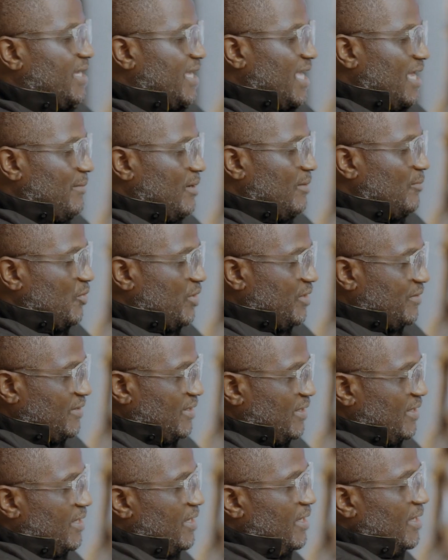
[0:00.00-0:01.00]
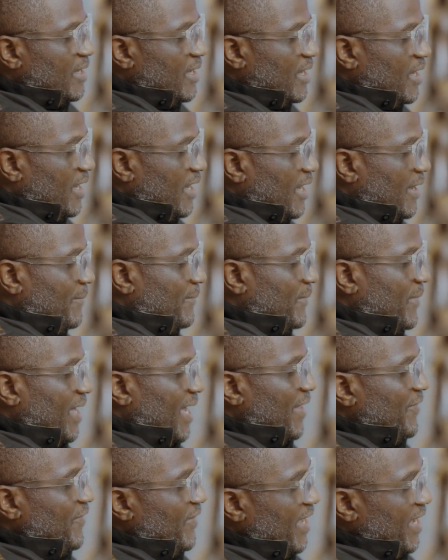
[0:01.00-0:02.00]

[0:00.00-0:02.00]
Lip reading: I came up with, and